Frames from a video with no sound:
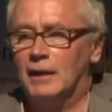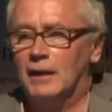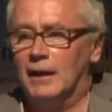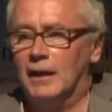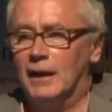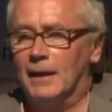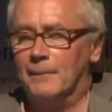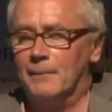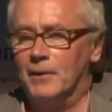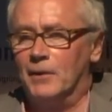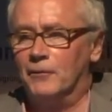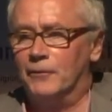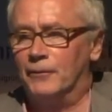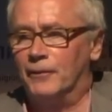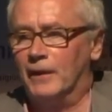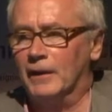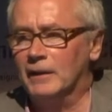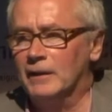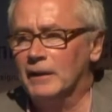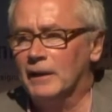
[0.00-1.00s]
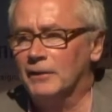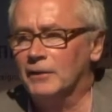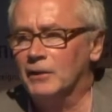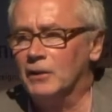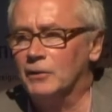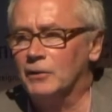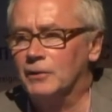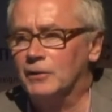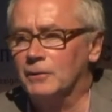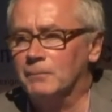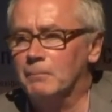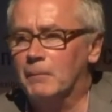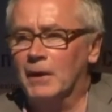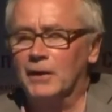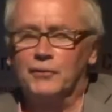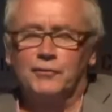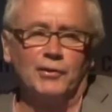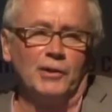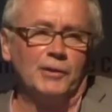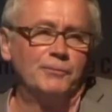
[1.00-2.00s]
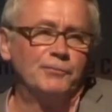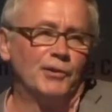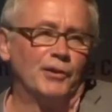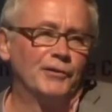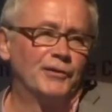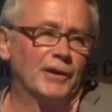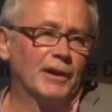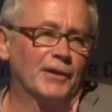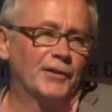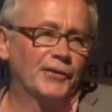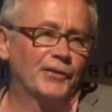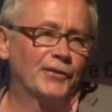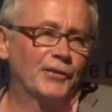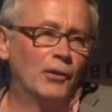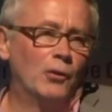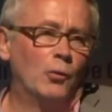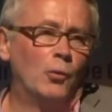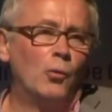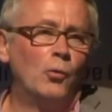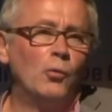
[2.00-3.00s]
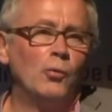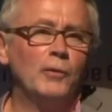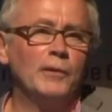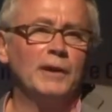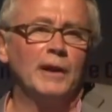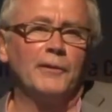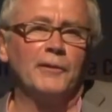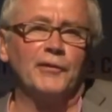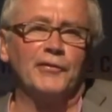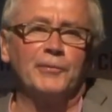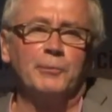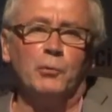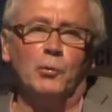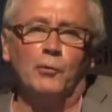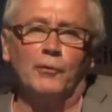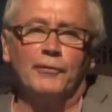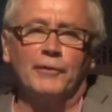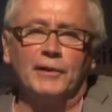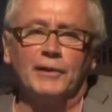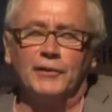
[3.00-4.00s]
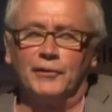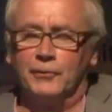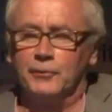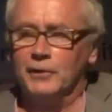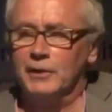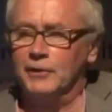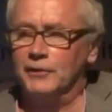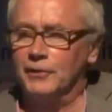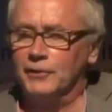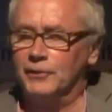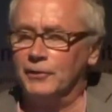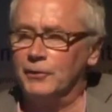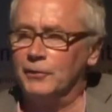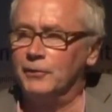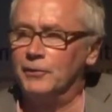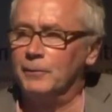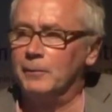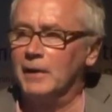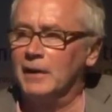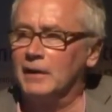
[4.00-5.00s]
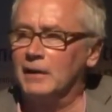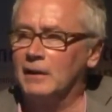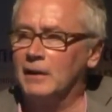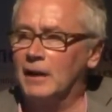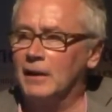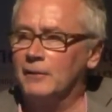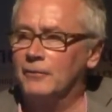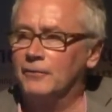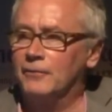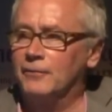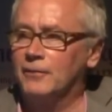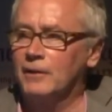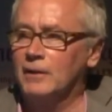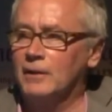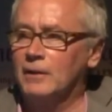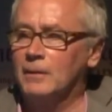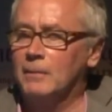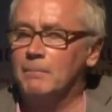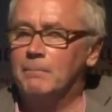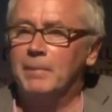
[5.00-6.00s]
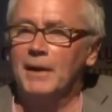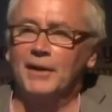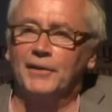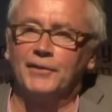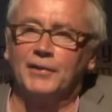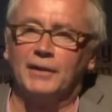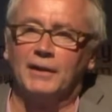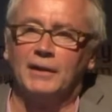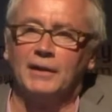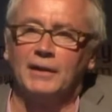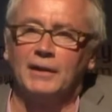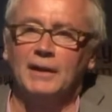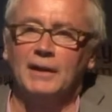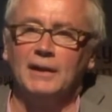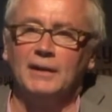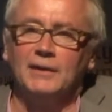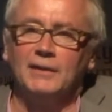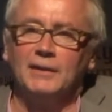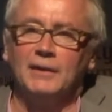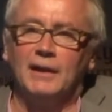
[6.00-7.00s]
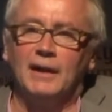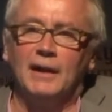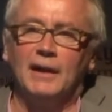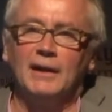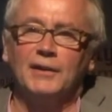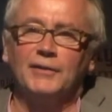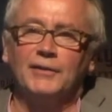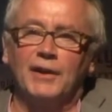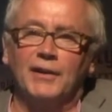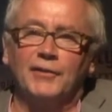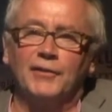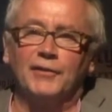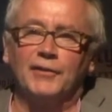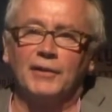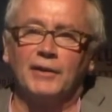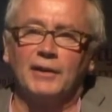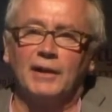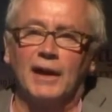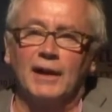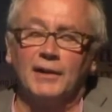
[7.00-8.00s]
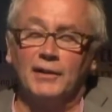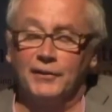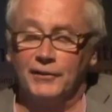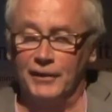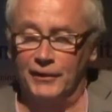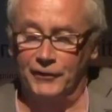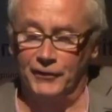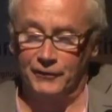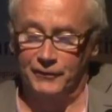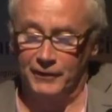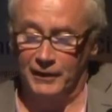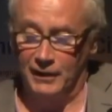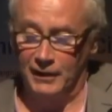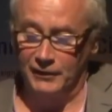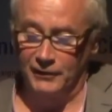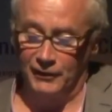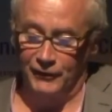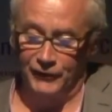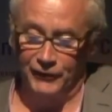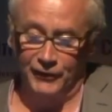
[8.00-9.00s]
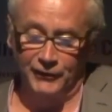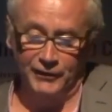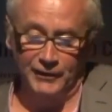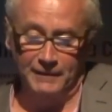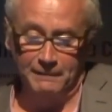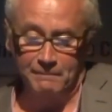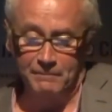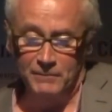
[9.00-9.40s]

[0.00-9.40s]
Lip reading: And finally, I'm going to look at micro projects, all the other small things you need to do to make life better in a denser and intensified city.